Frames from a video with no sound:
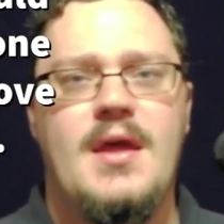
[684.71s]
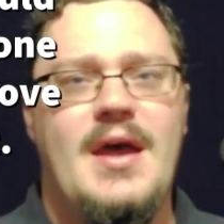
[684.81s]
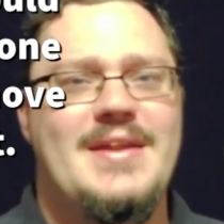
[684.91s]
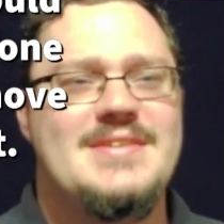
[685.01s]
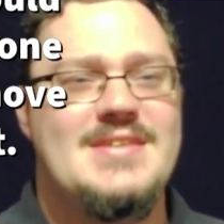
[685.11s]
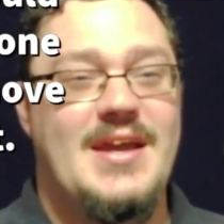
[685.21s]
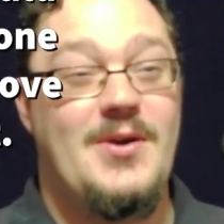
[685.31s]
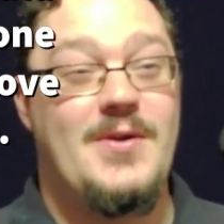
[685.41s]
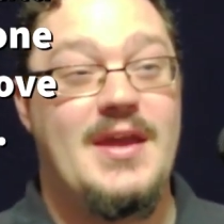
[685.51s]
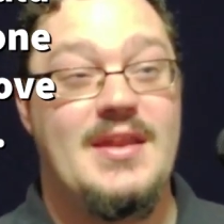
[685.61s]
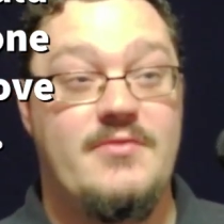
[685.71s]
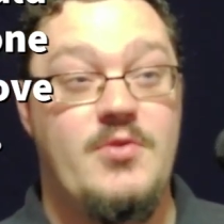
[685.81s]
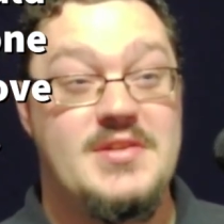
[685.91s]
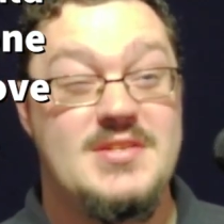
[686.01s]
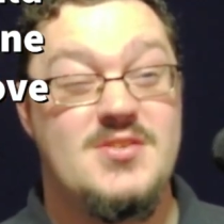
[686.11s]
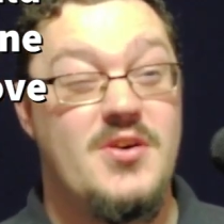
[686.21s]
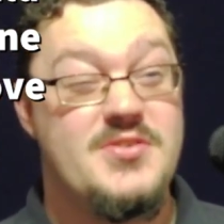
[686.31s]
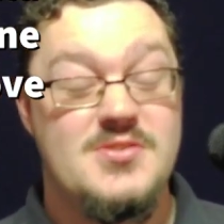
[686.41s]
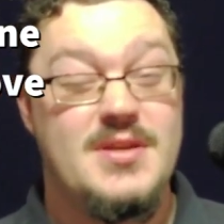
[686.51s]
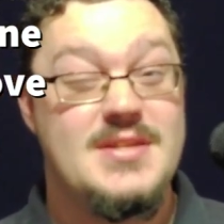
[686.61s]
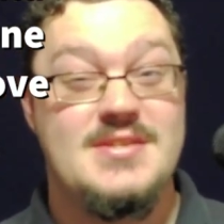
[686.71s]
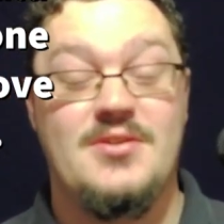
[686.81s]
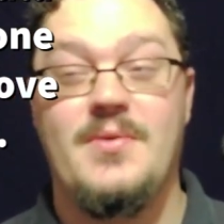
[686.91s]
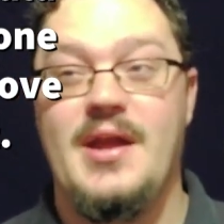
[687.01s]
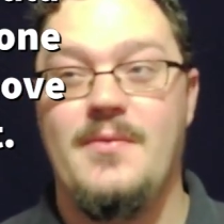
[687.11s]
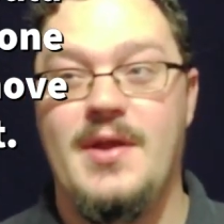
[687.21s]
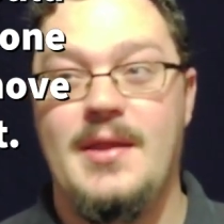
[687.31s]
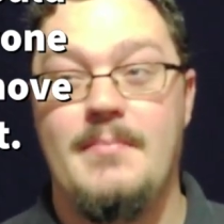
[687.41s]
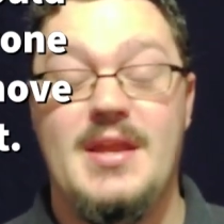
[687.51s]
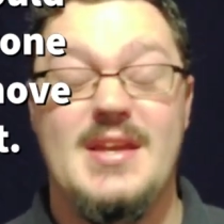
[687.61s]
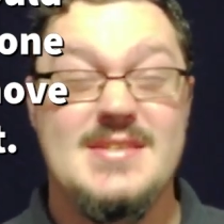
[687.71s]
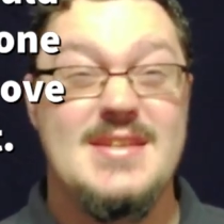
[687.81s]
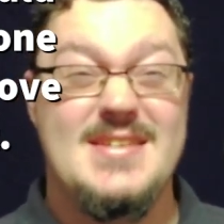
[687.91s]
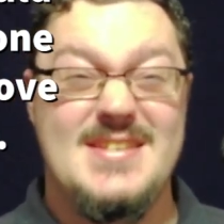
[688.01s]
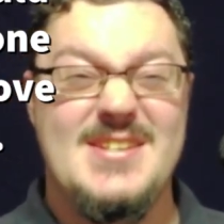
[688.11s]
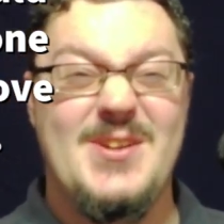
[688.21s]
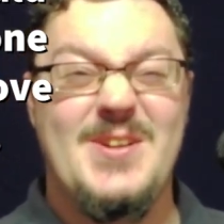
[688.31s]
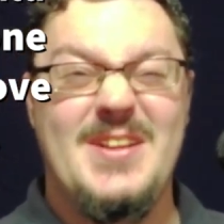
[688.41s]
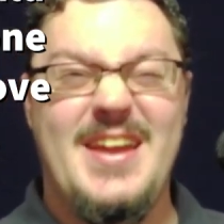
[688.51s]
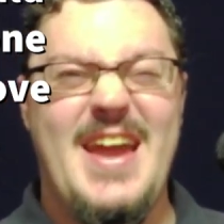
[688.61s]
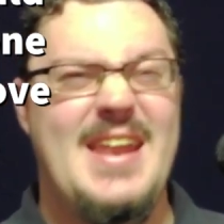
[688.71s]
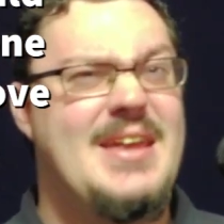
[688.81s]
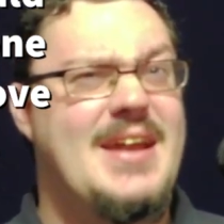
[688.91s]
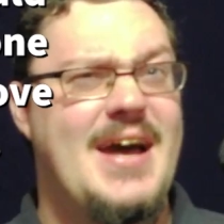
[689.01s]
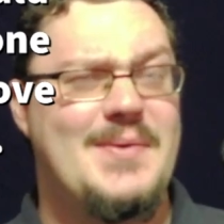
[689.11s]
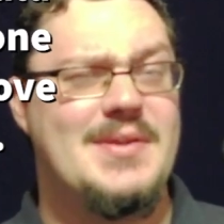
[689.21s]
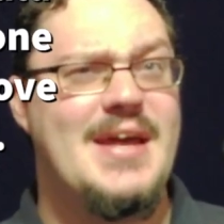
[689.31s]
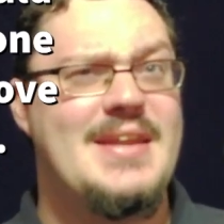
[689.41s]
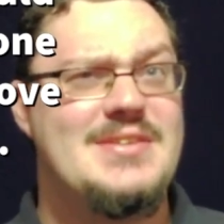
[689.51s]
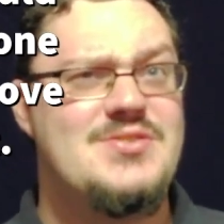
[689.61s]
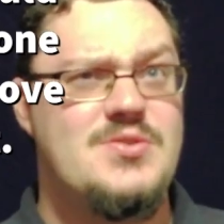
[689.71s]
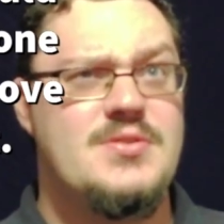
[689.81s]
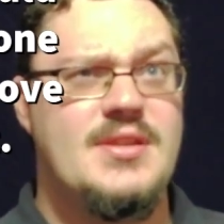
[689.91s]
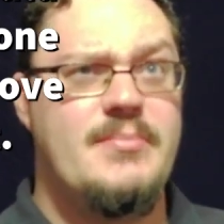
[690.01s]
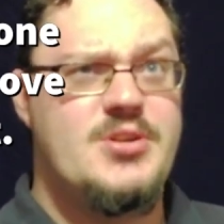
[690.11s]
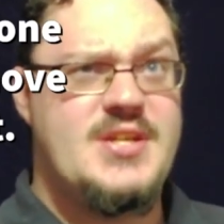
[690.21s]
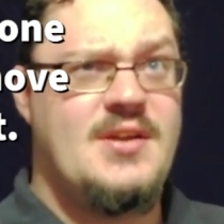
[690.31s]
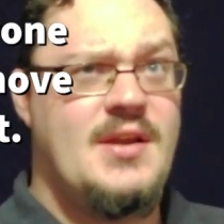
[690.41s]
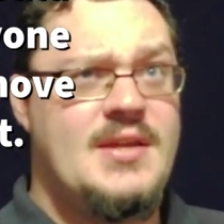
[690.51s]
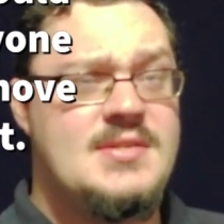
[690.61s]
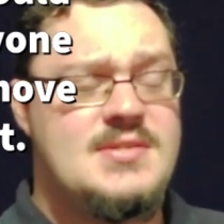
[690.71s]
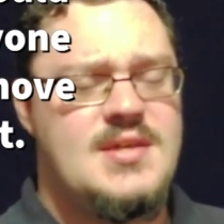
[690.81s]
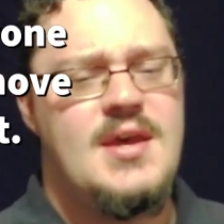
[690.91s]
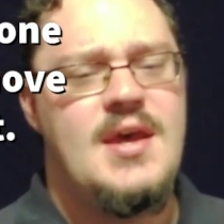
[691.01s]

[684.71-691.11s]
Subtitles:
And it's like, okay, Nick Fuentes is also considered right-wing, but he isn't necessarily any kind of related to the libertarians.